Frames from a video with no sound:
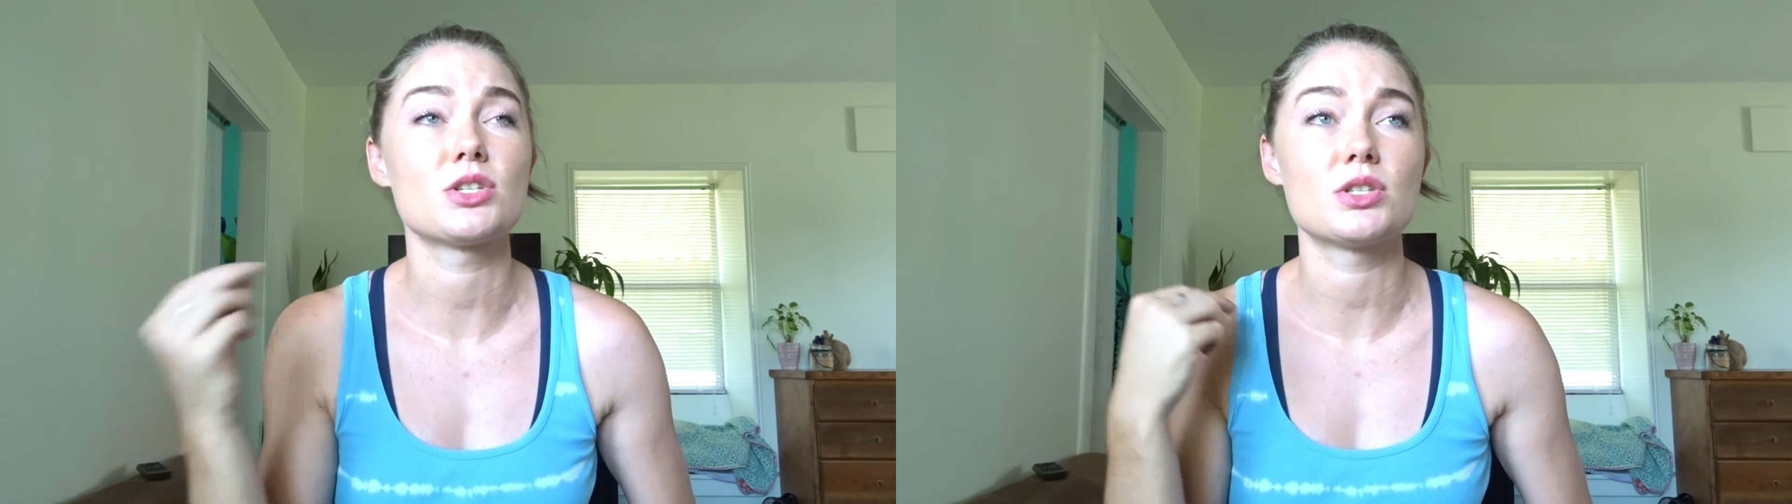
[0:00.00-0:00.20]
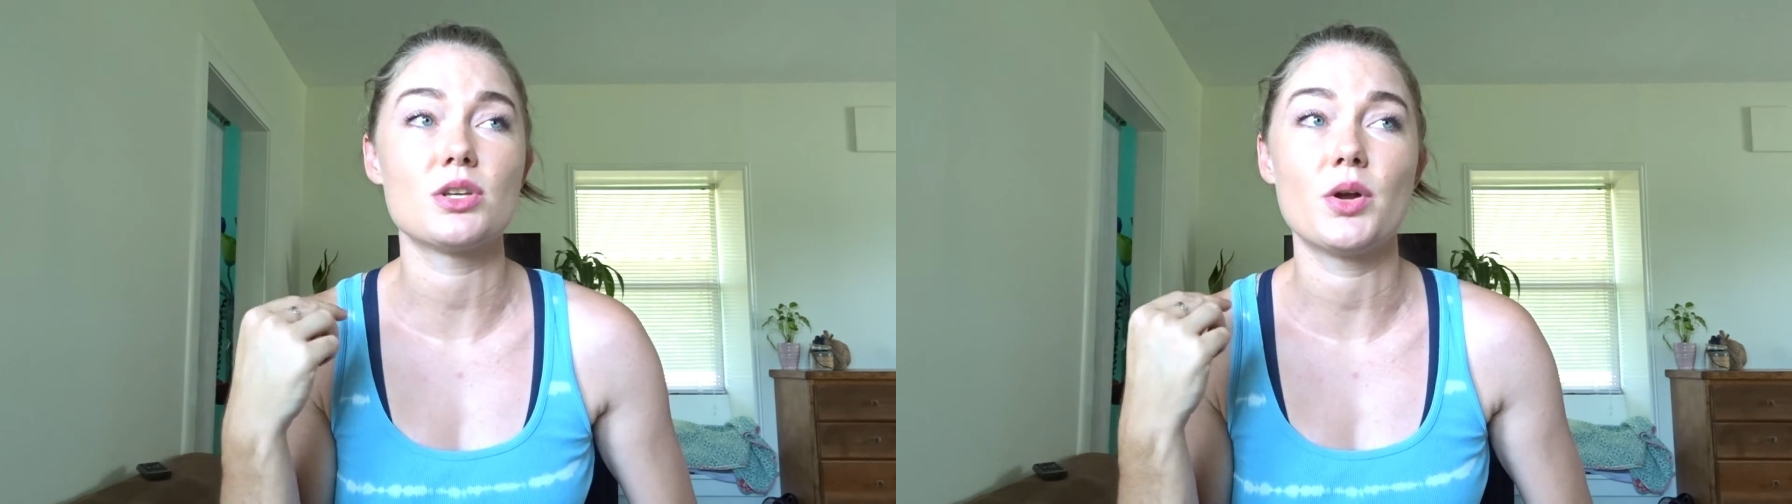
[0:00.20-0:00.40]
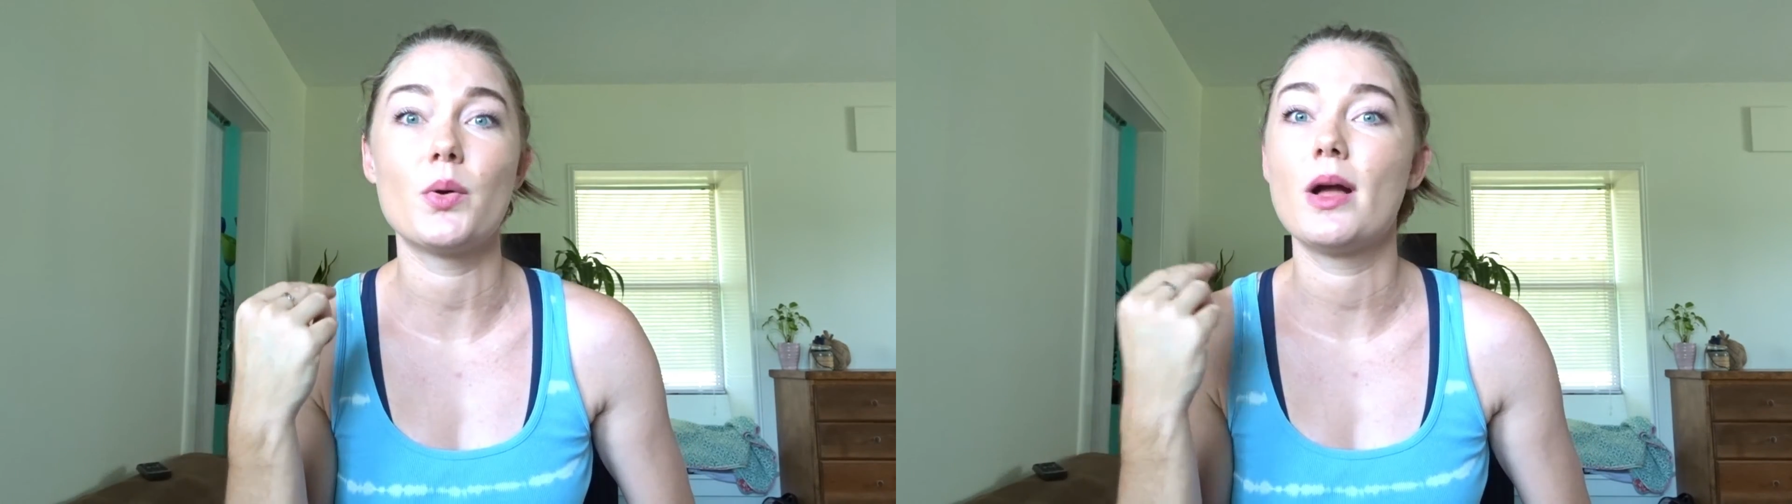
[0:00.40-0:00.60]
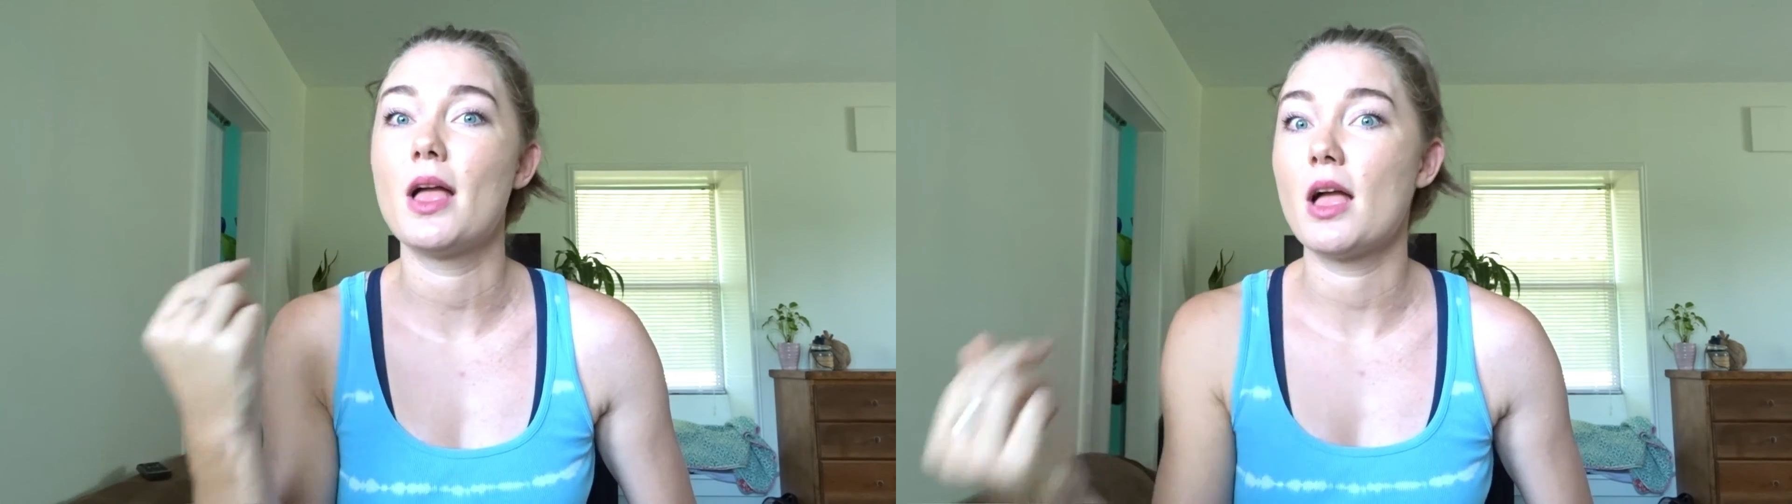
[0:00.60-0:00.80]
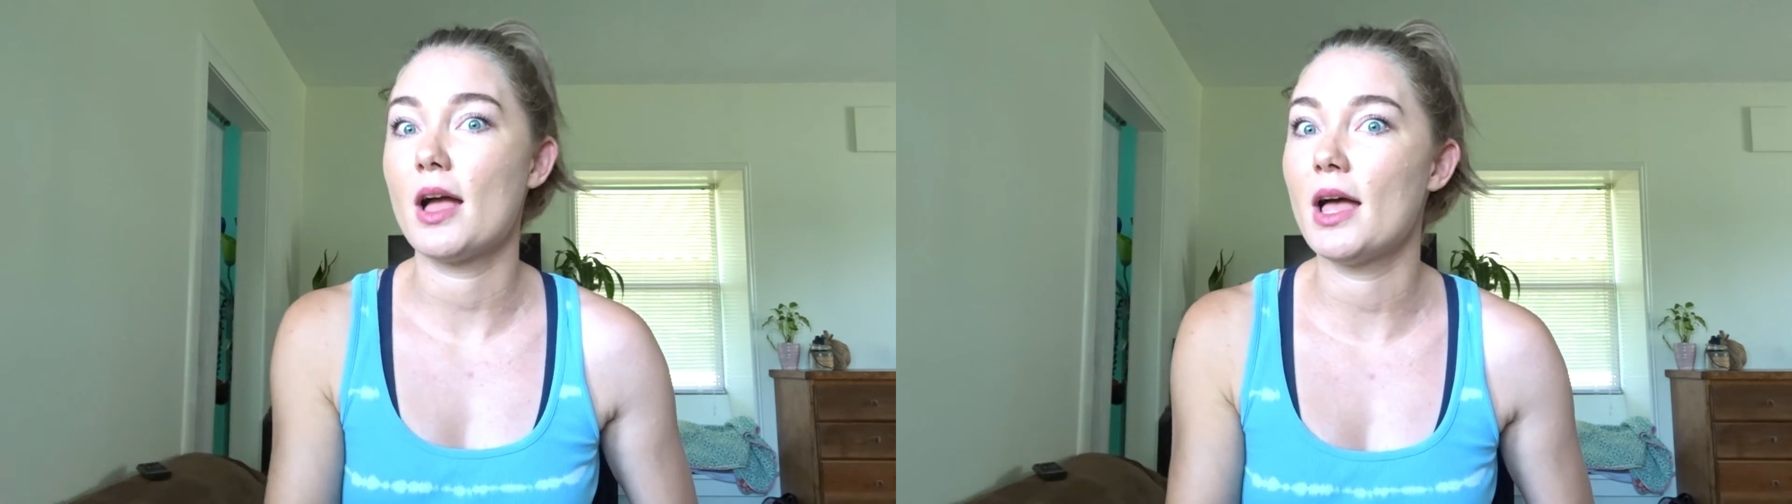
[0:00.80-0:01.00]
so
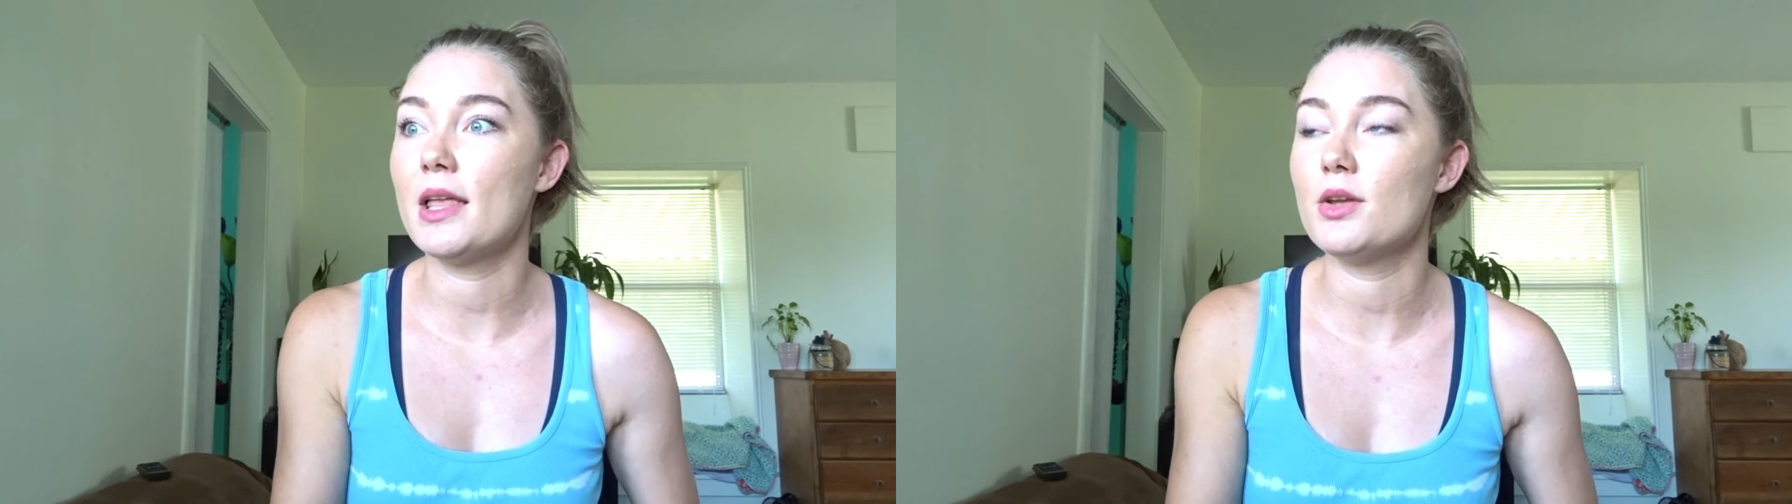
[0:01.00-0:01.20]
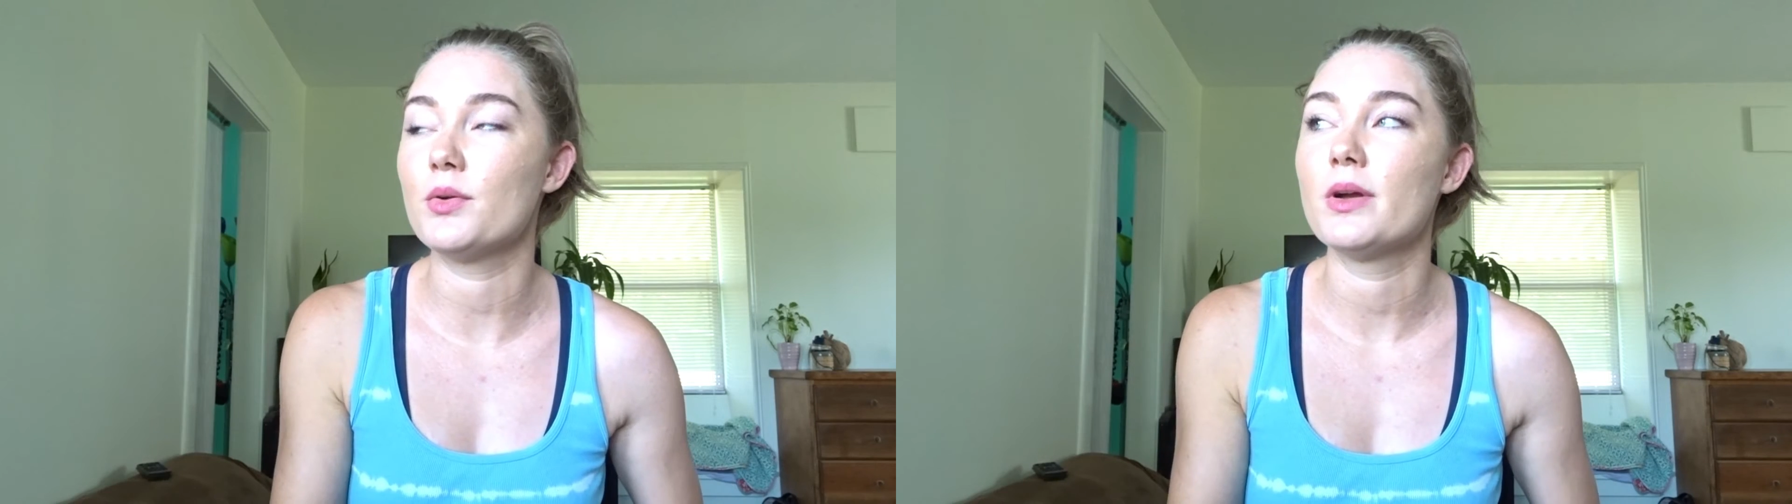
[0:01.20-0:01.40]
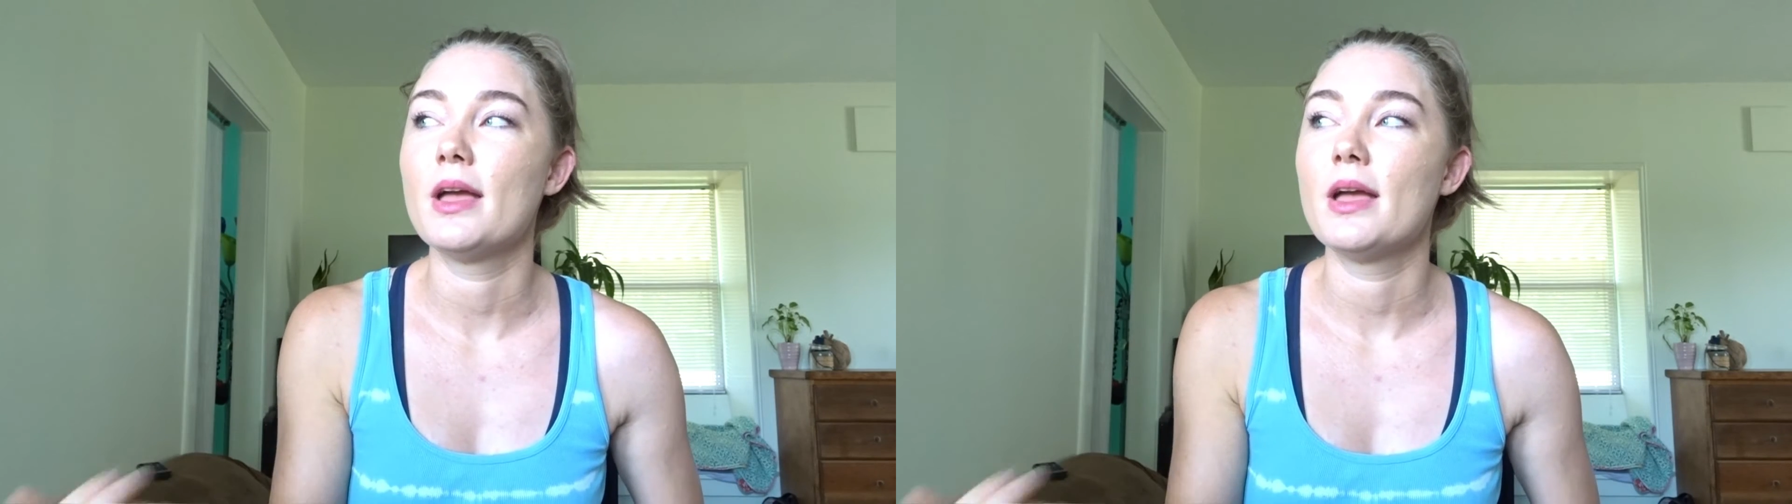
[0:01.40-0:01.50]
I do.